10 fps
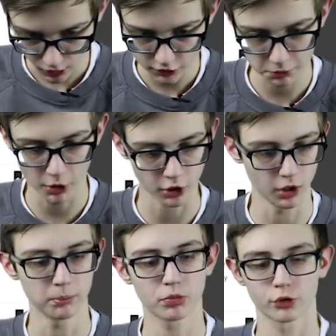Small
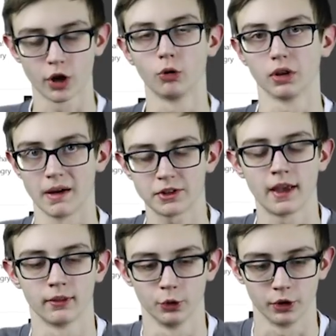cup, throw
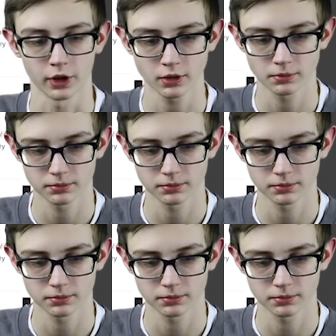left-hand lunar.